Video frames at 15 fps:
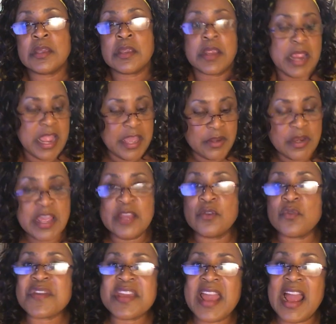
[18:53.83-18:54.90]
And in
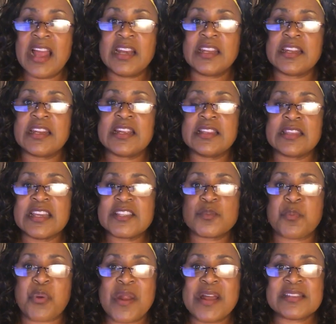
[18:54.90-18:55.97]
reality, this
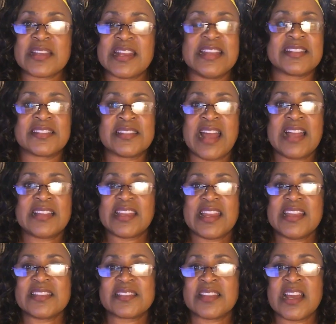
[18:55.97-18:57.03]
president, is not that
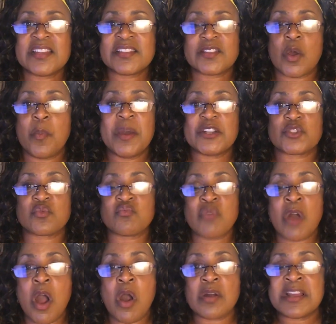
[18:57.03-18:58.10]
he's done so much
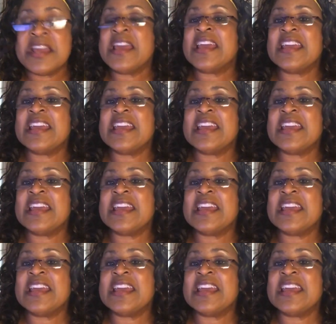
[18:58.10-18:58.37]
wrong,